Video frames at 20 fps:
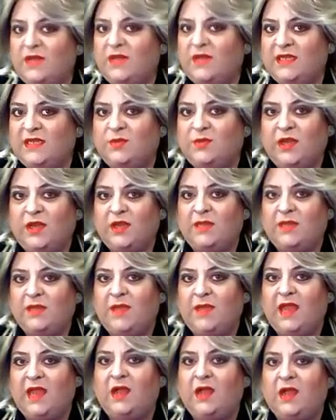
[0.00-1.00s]
need to break the
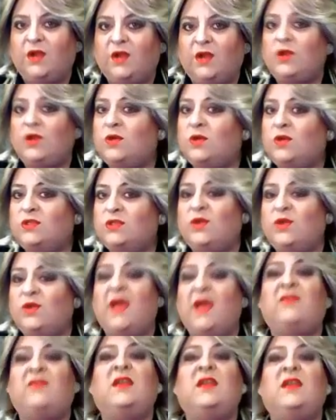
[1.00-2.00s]
bank on a cold
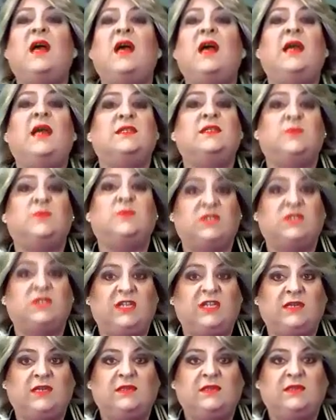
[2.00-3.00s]
draft ice
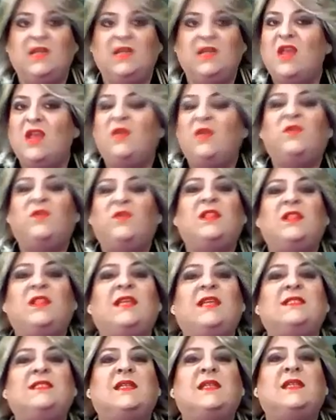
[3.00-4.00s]
machine. For
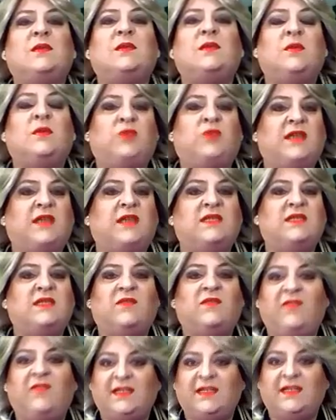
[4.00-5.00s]
less than the price of a
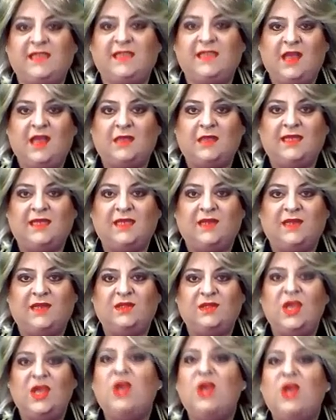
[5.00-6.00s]
fancy cocktail,
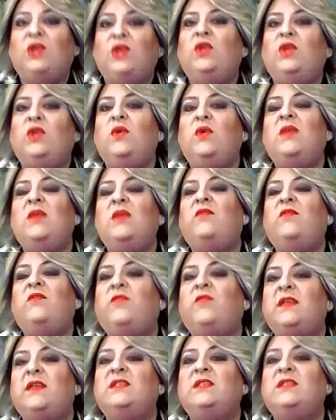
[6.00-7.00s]
you can
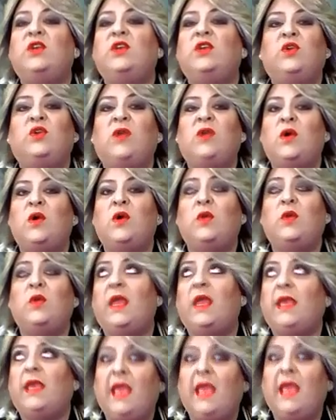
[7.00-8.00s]
freeze your own
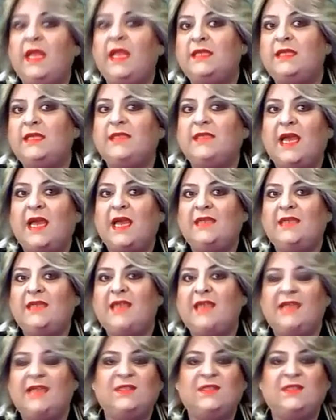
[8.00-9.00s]
king-size
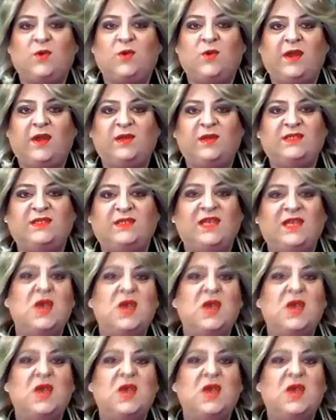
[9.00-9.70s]
ice squares,